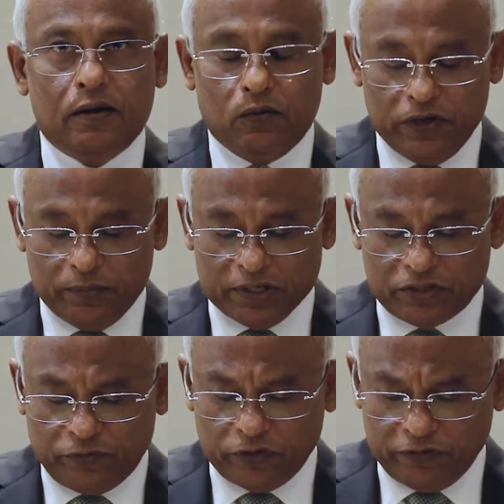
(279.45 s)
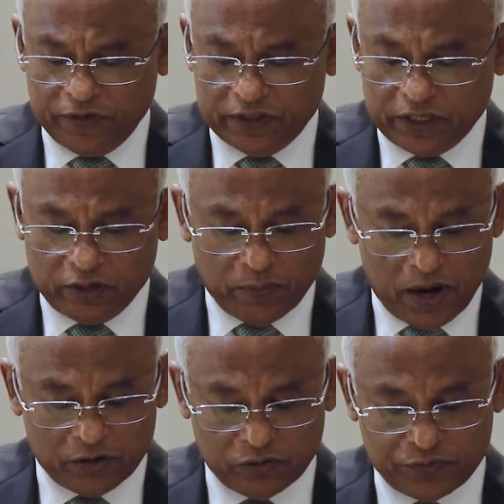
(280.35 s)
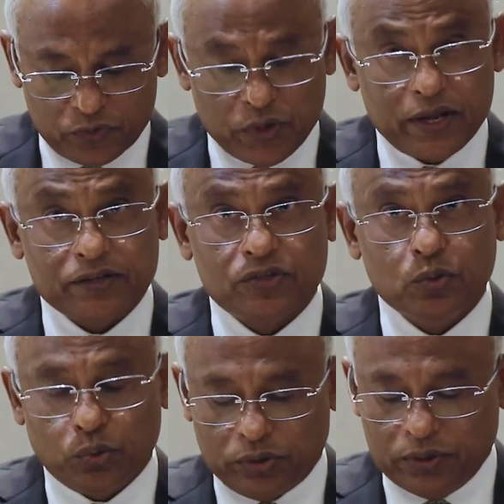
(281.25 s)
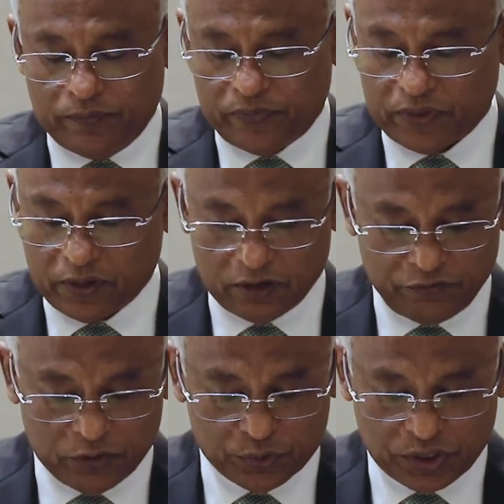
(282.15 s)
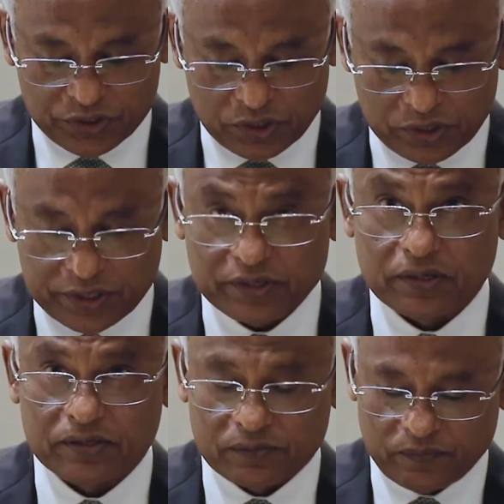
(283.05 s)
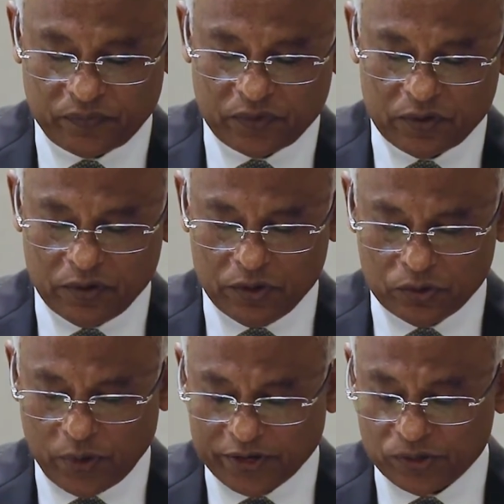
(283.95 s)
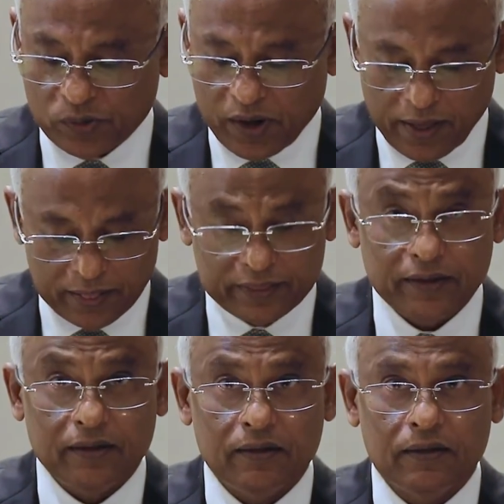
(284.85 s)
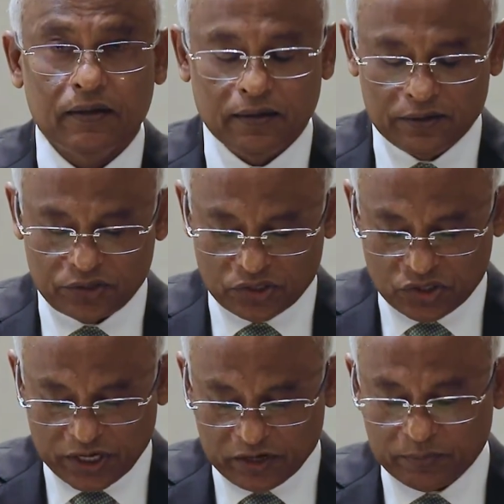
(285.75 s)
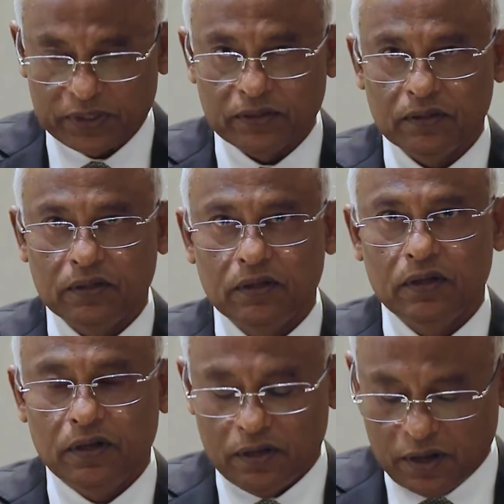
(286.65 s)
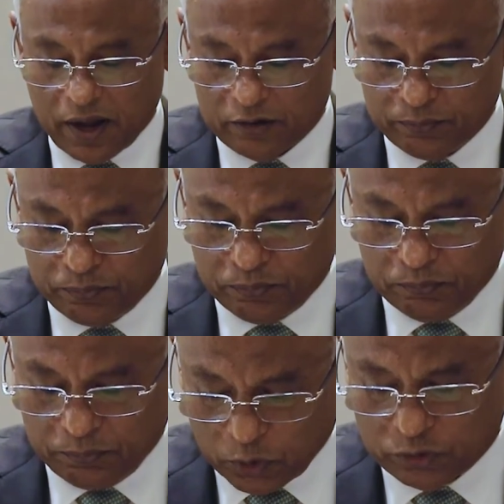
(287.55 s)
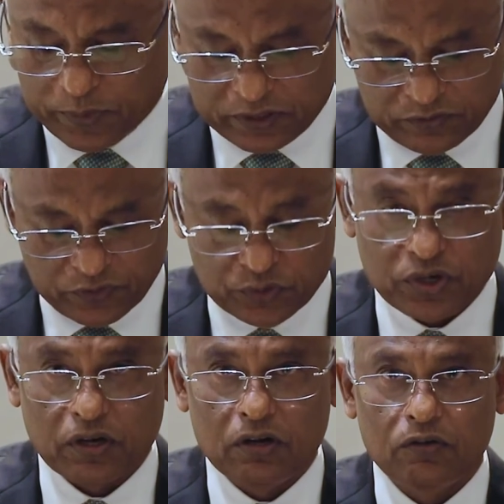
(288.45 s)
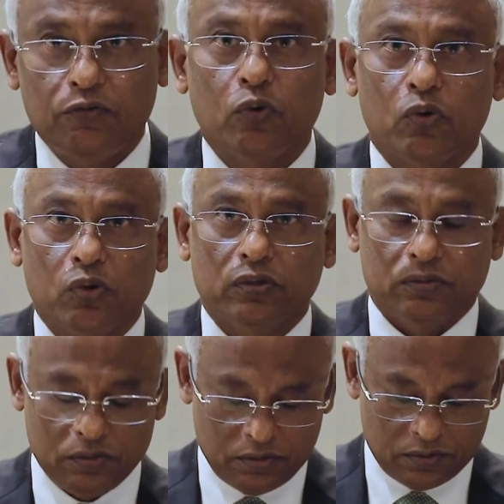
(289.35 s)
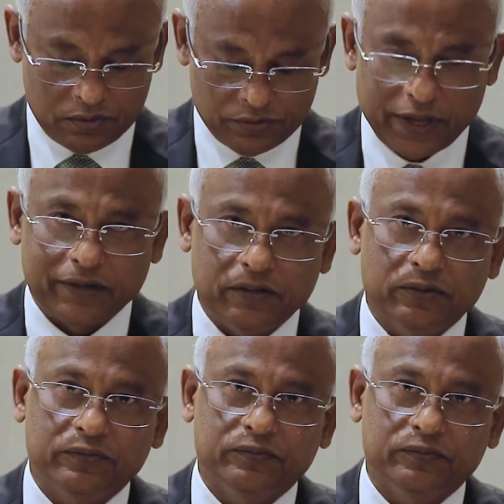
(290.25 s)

We must fulfill the demand of today's youth and future generations to ensure a healthy, sustainable, and prosperous future for all. Thank you.